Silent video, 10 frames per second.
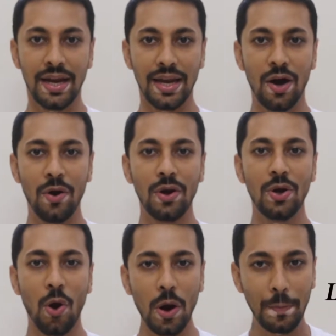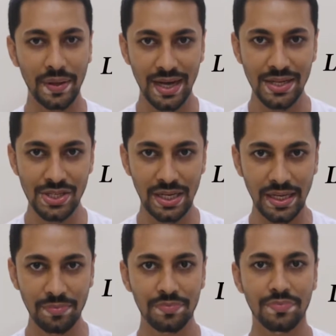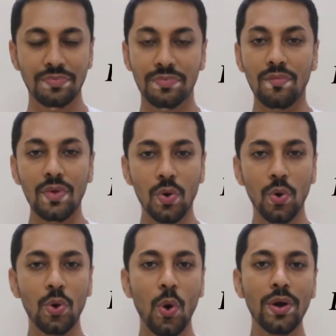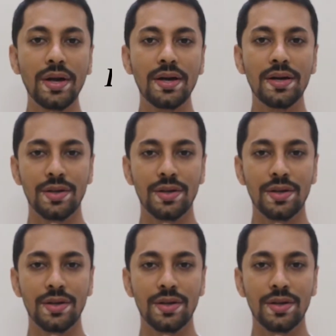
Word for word: Now Lord Patanjali who wrote